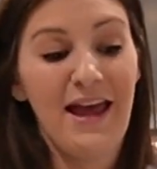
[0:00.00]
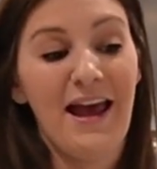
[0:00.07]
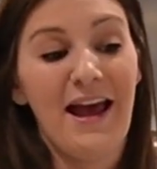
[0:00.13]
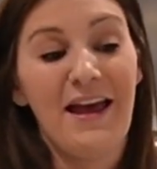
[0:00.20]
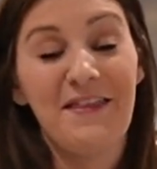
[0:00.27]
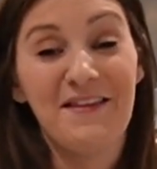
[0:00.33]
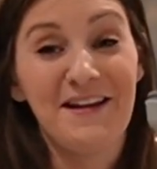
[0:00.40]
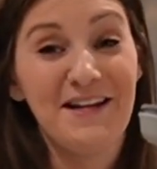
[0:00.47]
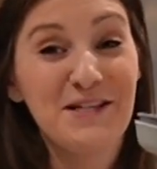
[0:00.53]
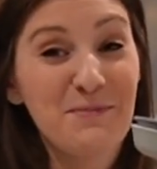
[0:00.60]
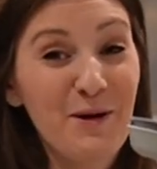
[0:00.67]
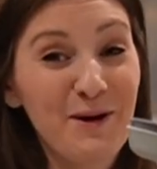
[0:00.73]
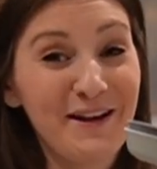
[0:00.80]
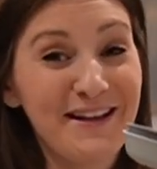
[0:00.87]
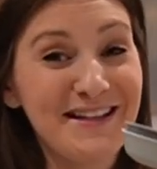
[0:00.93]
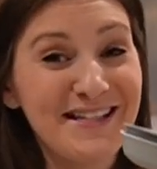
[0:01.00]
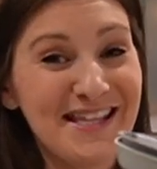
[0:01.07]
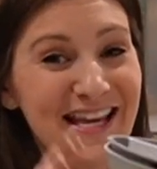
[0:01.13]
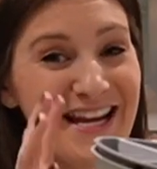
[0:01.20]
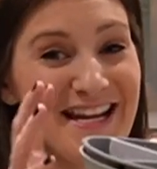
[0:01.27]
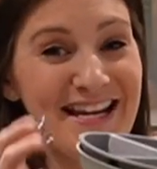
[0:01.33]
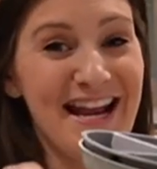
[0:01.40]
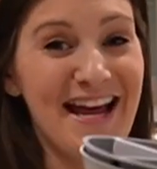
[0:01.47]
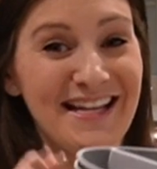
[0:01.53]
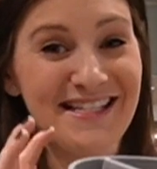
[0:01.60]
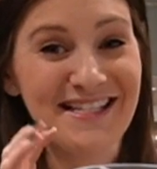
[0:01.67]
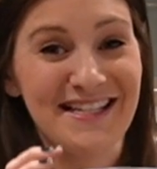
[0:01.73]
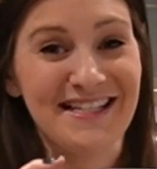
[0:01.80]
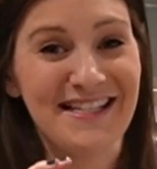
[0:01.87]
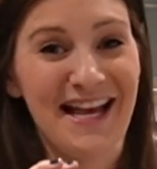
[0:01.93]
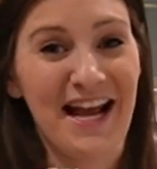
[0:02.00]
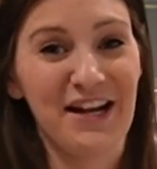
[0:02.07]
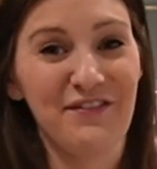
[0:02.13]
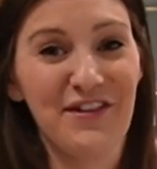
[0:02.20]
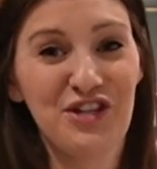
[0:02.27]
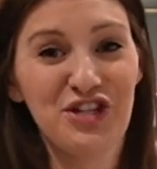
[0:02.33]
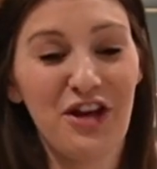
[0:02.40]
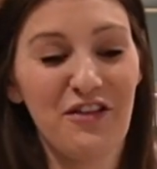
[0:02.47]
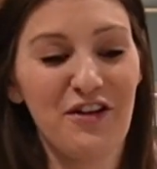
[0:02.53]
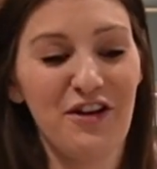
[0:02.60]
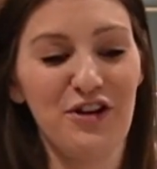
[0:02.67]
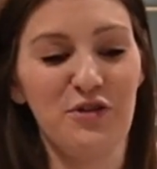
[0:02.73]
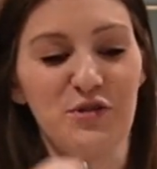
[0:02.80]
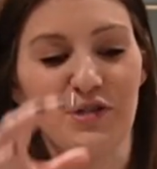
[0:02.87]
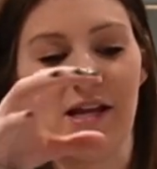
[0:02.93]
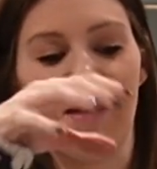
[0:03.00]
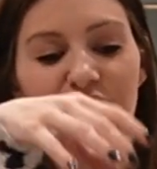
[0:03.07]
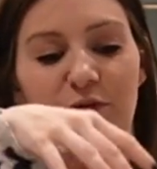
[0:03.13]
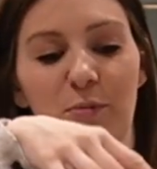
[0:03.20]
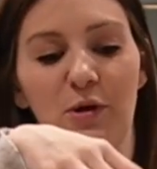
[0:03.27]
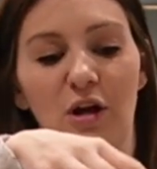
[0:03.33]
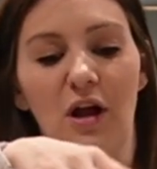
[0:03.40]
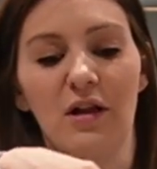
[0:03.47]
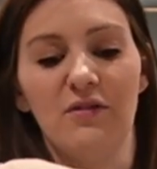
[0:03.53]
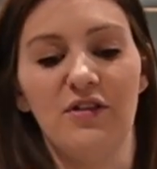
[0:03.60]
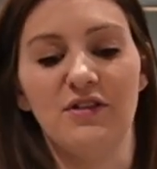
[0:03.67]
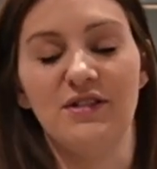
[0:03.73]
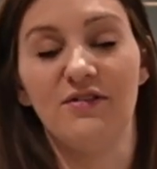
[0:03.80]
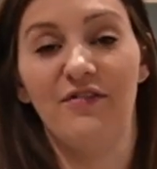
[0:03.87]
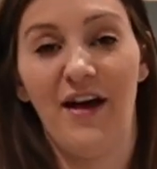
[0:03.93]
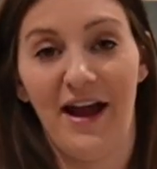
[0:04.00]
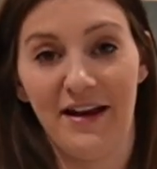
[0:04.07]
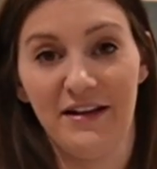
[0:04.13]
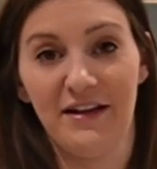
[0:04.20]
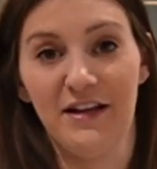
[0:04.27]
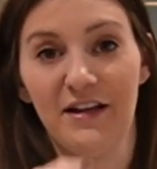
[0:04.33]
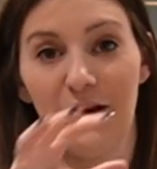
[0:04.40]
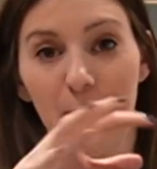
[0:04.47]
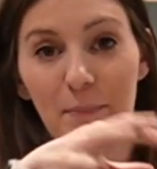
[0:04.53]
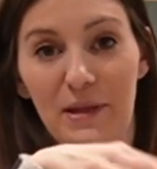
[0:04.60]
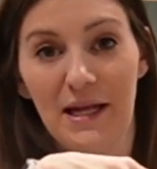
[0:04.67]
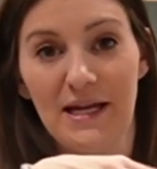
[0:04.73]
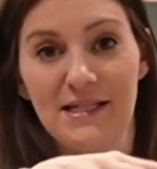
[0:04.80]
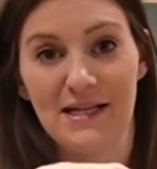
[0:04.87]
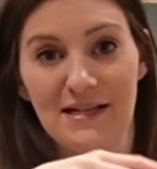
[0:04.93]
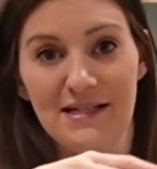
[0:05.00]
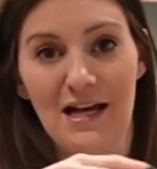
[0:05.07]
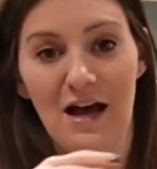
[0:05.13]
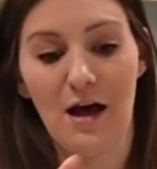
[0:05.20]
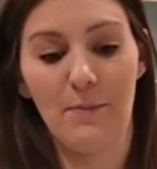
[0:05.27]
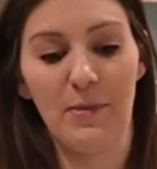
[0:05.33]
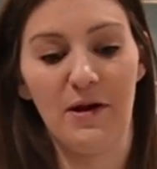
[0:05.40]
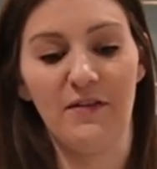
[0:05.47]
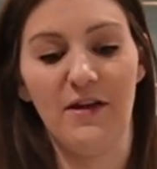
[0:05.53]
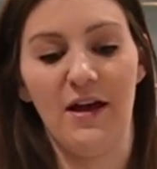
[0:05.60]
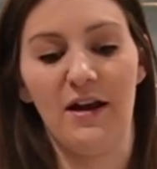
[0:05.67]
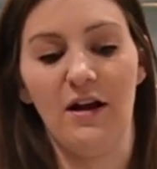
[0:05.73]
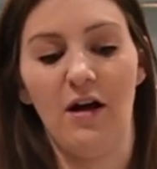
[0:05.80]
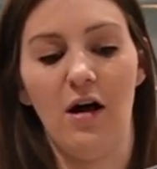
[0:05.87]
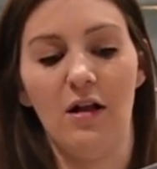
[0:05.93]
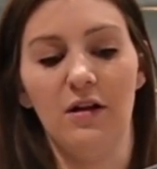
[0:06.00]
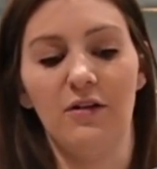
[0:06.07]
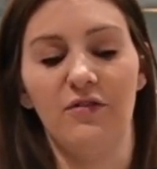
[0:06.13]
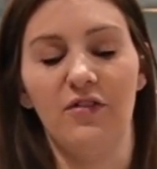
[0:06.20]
And the nice part is they nest inside of each other. You just have to put all of the divided plates on top and then all of